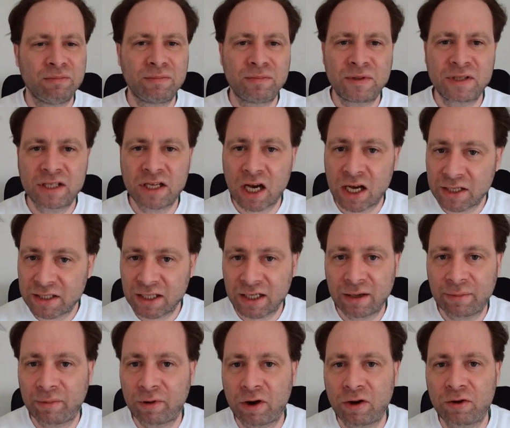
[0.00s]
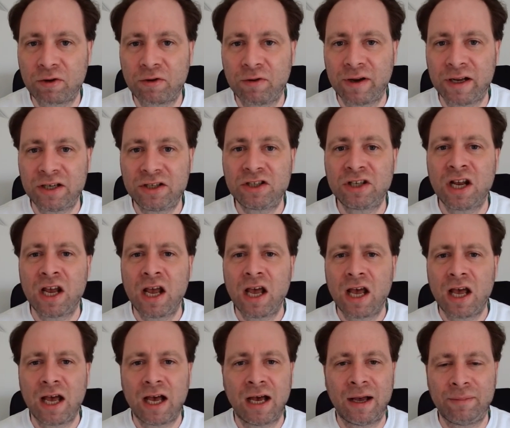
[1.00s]
starting a brokerage,
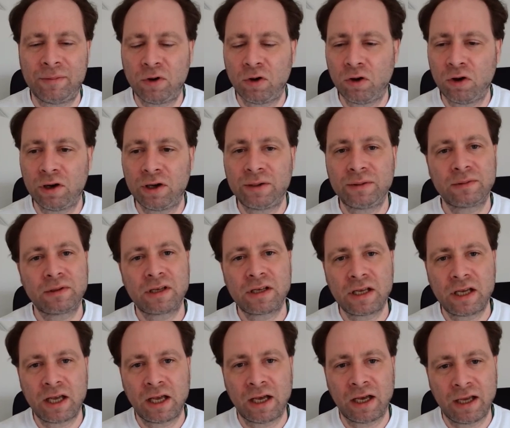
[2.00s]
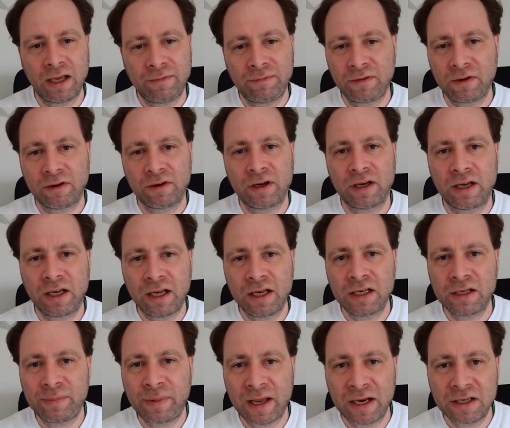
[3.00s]
or if you're an
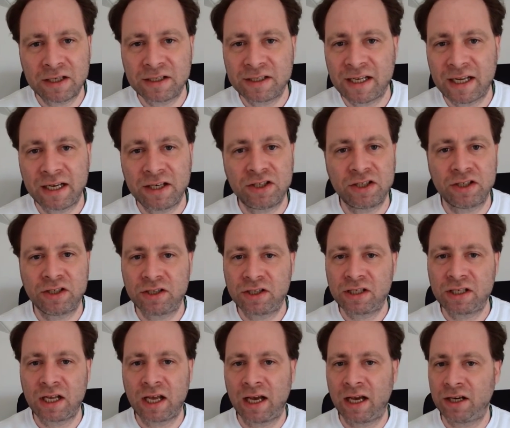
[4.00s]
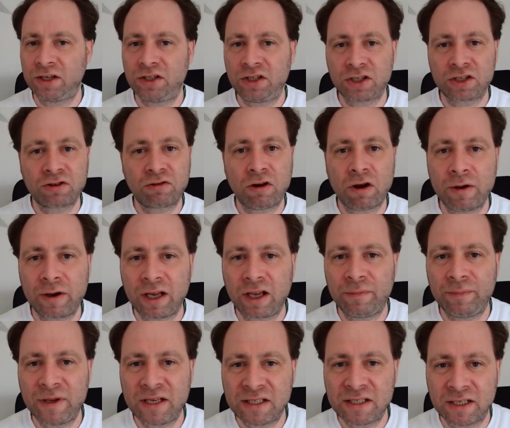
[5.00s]
independent agent, just growing your
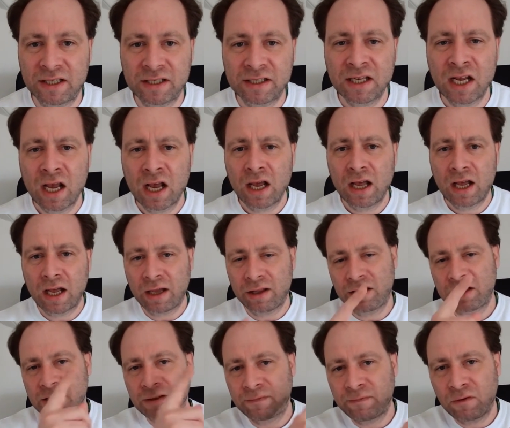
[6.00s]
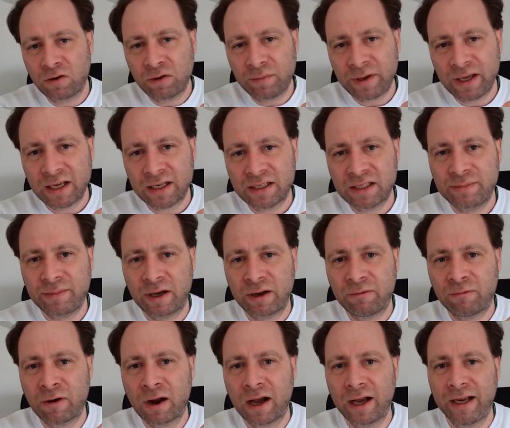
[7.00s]
business. There's a form here to my
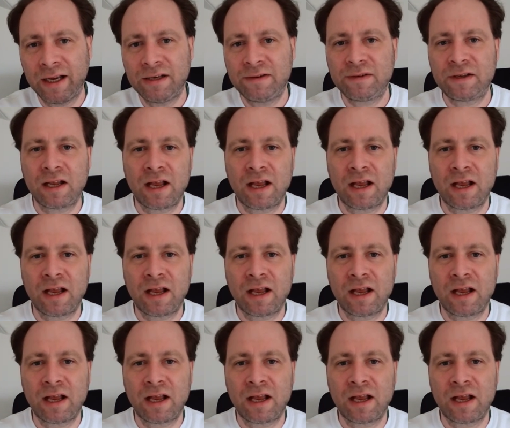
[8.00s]
right.